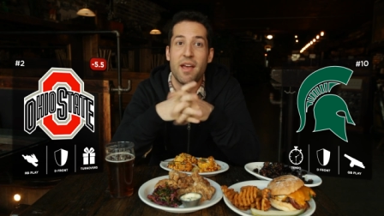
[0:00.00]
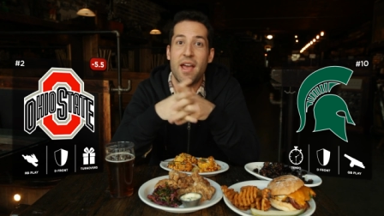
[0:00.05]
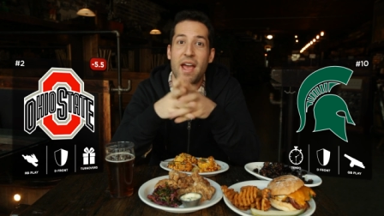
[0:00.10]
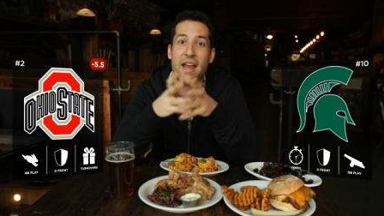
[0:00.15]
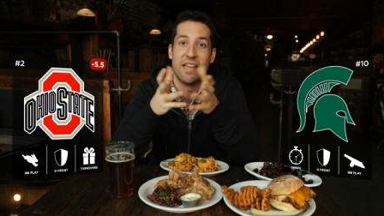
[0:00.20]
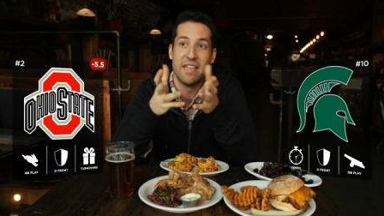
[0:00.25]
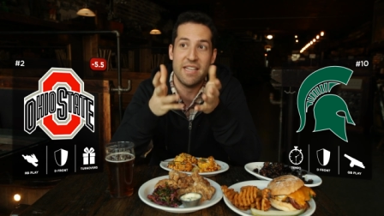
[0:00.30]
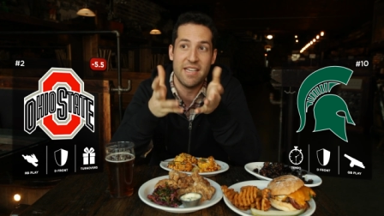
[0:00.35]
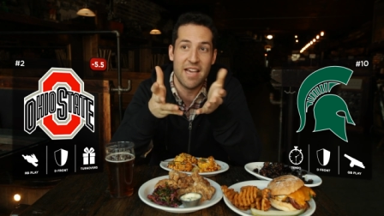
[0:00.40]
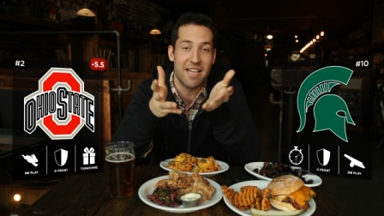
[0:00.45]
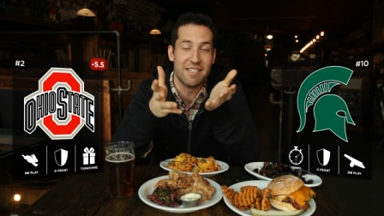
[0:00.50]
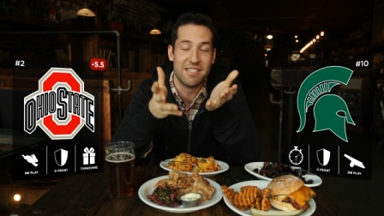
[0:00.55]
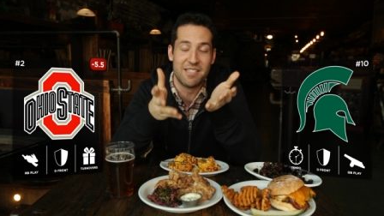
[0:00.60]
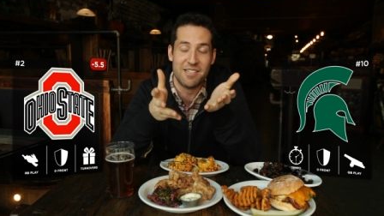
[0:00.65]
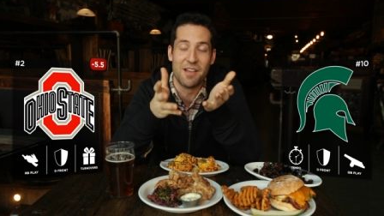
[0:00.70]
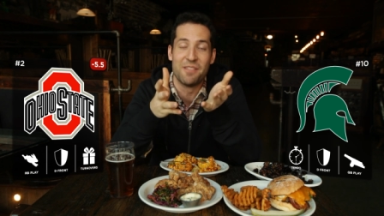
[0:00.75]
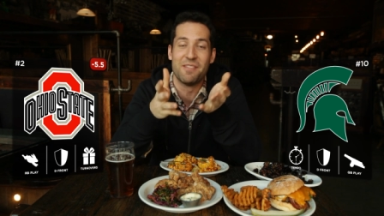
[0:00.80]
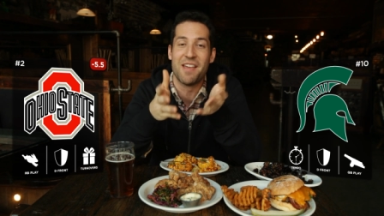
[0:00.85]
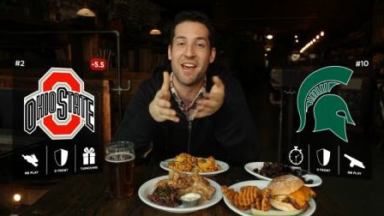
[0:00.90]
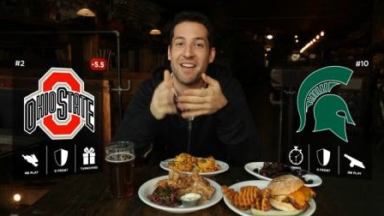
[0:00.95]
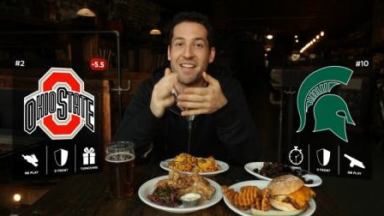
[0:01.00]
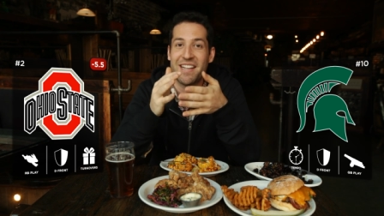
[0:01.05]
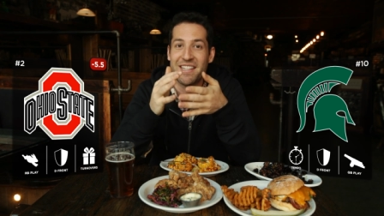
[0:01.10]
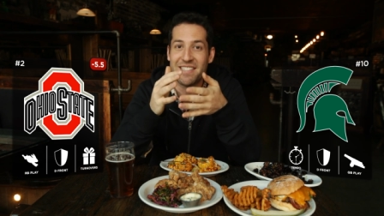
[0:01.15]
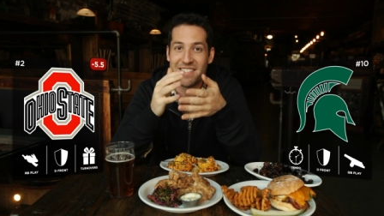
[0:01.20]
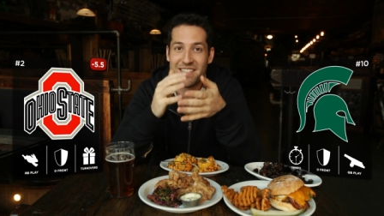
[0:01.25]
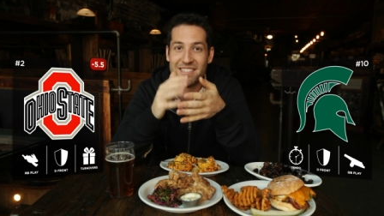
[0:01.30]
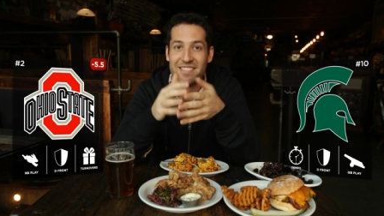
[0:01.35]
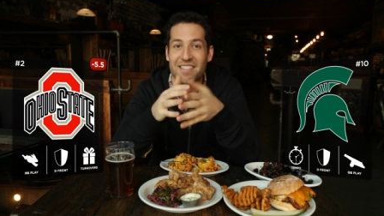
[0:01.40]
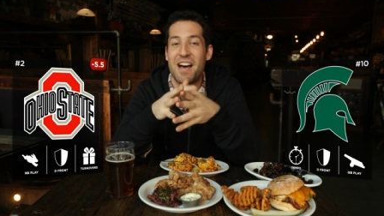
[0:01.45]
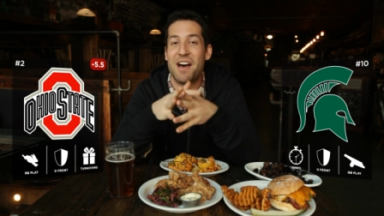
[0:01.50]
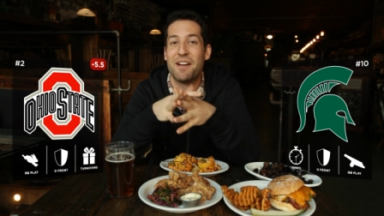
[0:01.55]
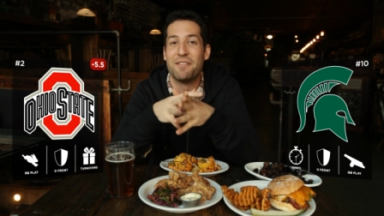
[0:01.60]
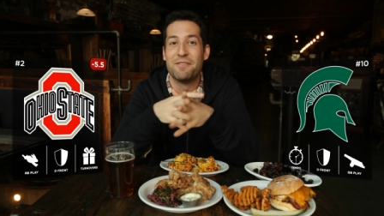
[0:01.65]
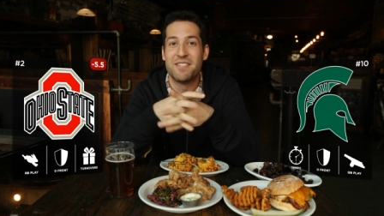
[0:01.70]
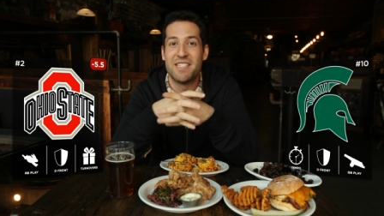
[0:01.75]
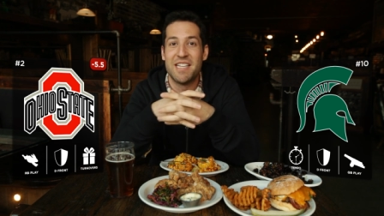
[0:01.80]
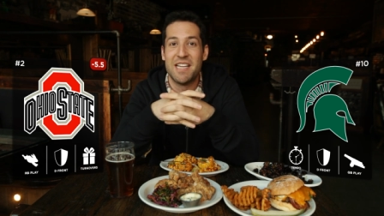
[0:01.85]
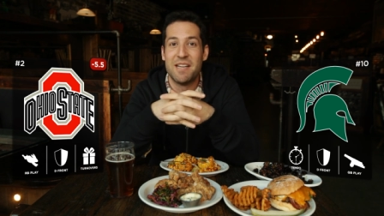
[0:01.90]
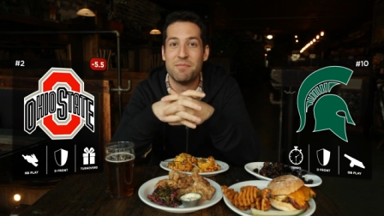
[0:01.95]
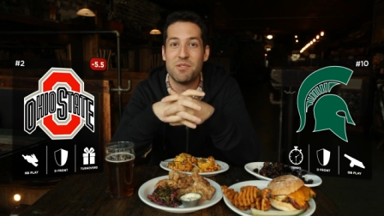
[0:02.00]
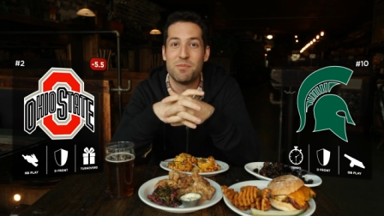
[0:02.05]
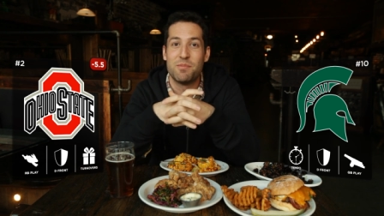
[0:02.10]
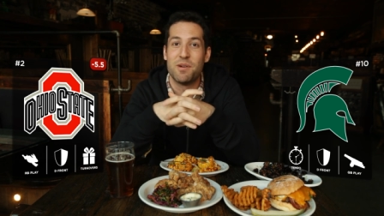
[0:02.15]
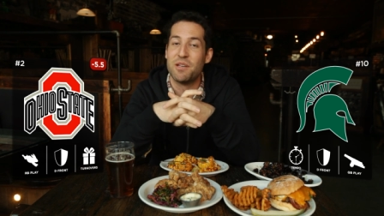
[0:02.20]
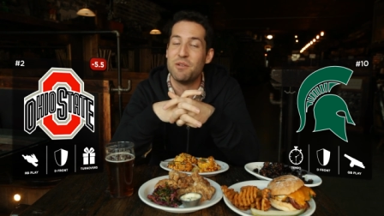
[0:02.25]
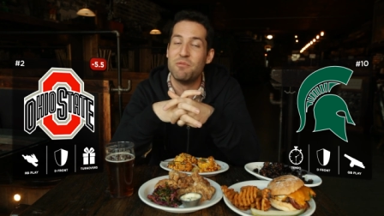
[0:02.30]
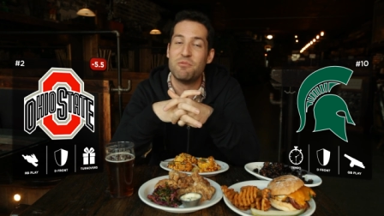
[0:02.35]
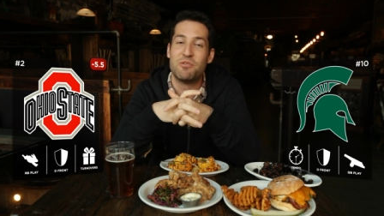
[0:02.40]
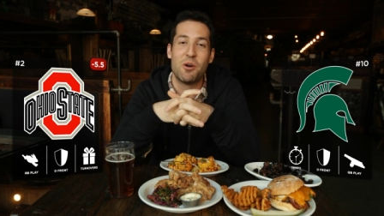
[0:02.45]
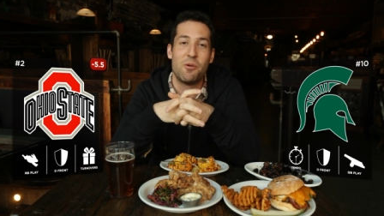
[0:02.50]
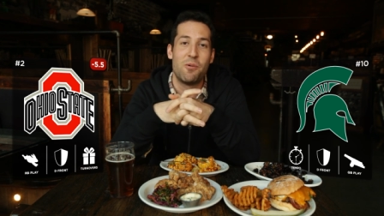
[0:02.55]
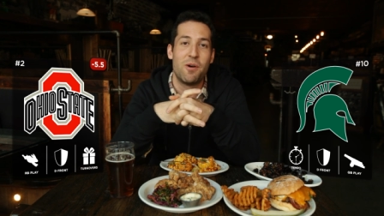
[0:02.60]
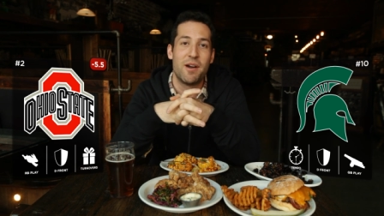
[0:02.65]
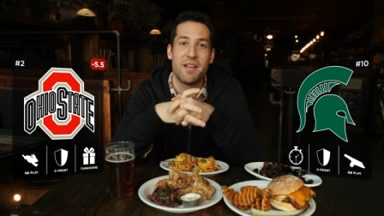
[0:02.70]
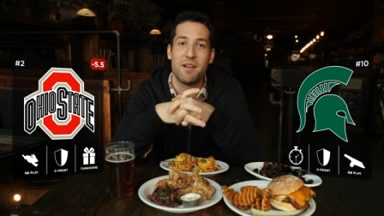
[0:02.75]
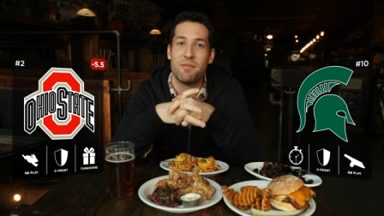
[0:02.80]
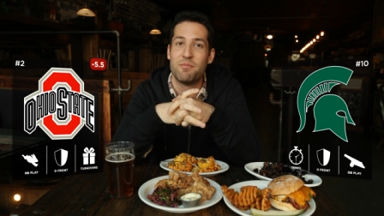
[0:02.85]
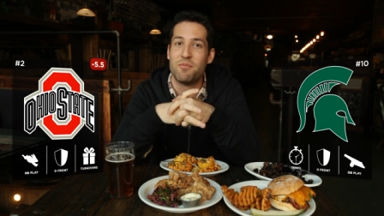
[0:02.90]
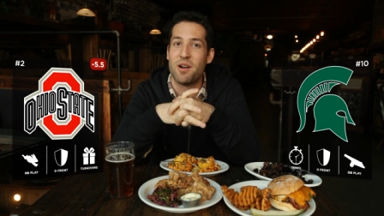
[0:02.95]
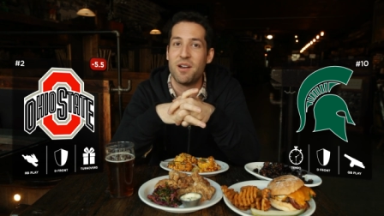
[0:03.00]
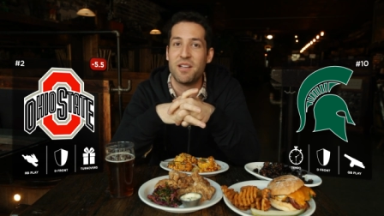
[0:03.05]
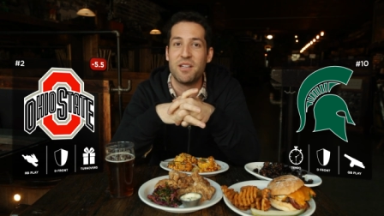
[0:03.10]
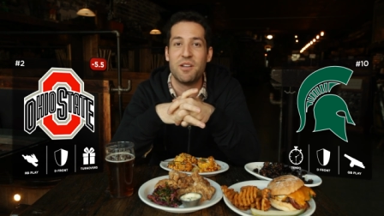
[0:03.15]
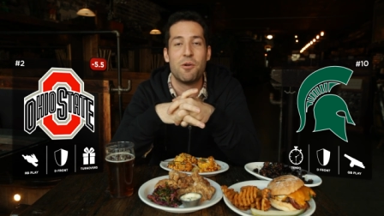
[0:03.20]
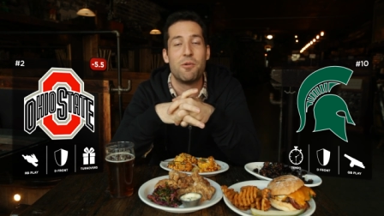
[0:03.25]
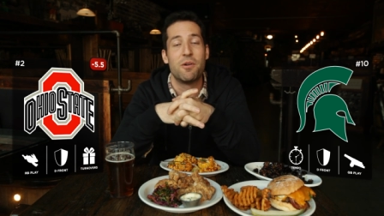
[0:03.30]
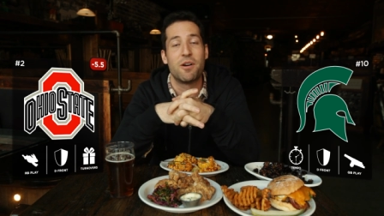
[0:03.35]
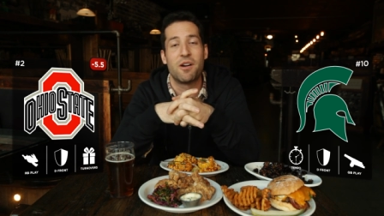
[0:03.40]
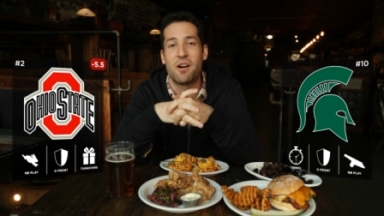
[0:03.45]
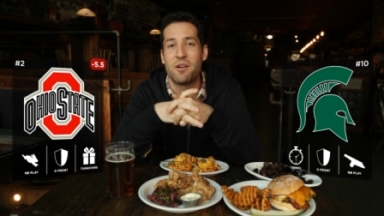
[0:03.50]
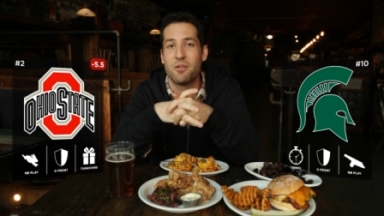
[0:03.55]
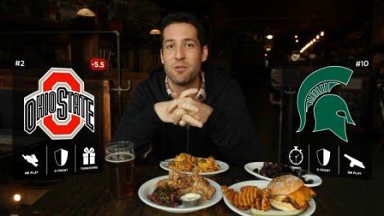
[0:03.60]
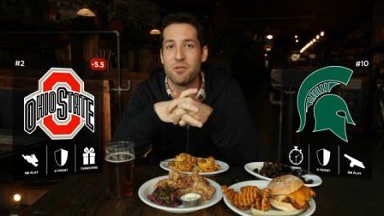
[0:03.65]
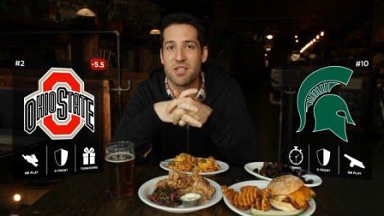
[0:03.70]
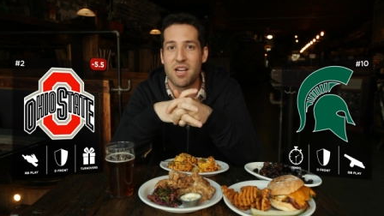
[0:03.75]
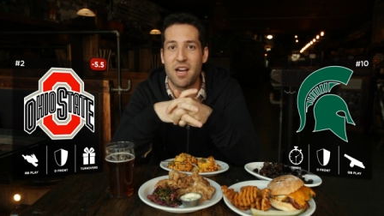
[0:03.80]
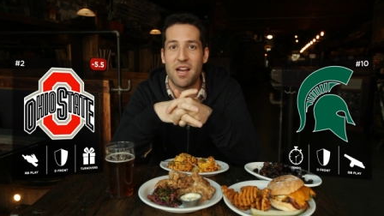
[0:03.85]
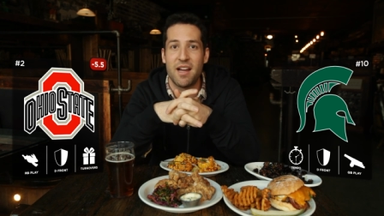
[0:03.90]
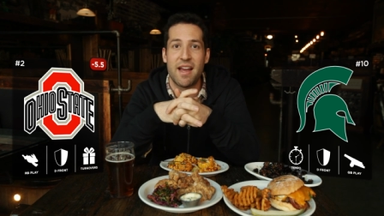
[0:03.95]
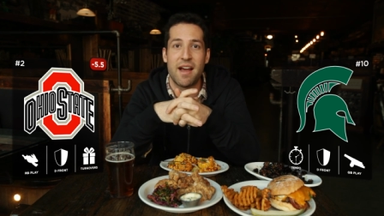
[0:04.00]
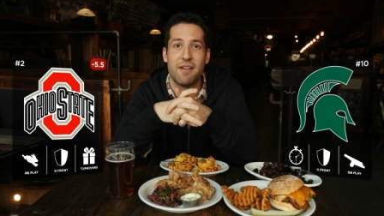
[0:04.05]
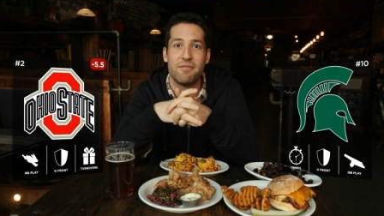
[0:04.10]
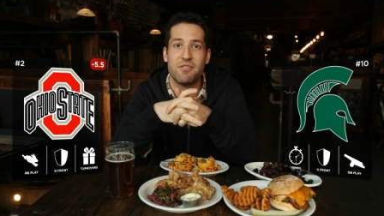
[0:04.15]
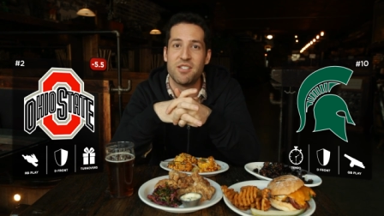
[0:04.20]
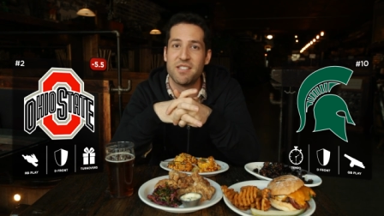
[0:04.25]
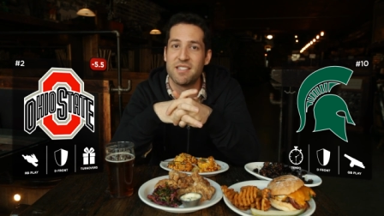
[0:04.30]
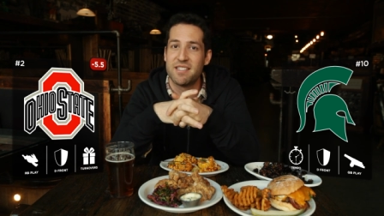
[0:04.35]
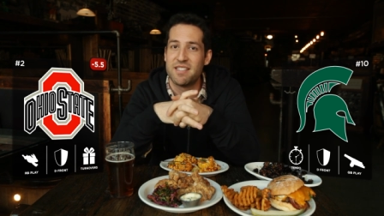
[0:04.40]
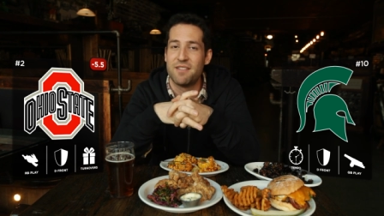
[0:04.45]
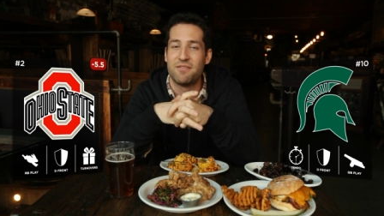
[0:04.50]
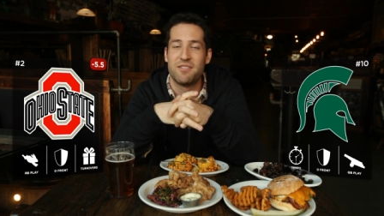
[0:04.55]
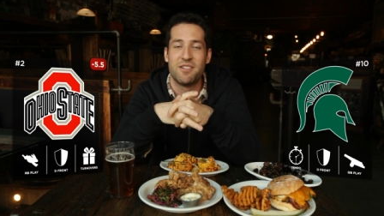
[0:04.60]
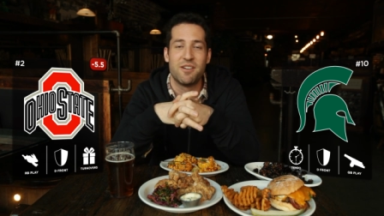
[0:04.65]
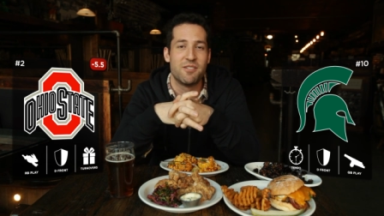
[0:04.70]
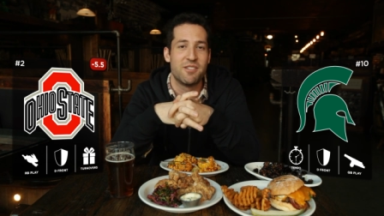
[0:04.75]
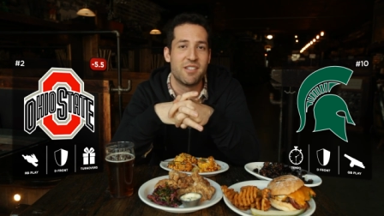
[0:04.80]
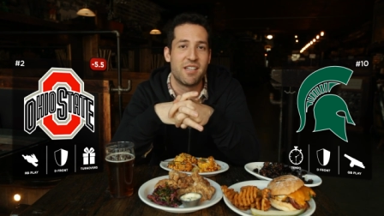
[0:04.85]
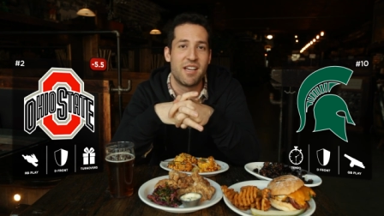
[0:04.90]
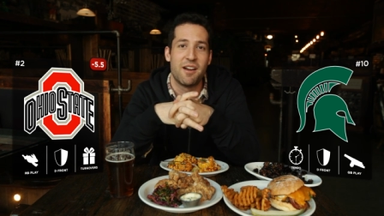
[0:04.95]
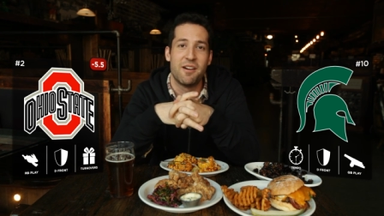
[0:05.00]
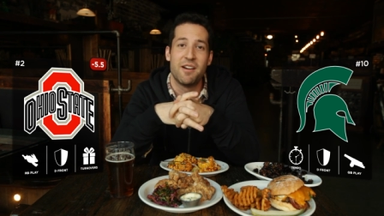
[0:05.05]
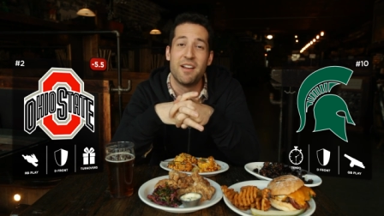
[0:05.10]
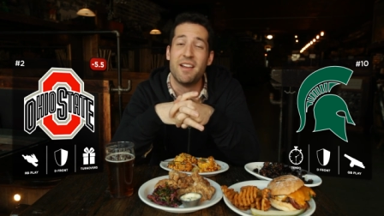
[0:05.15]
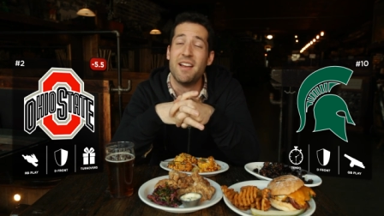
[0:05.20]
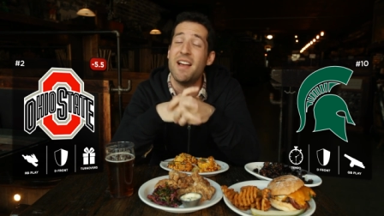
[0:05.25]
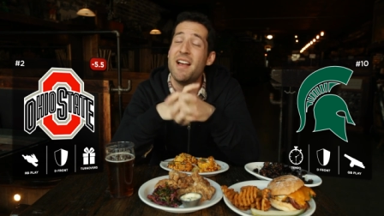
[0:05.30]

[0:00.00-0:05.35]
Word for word: And he has done that against a lot of teams, but you don't want him running. You don't want Carlos Hyde averaging seven yards a carry.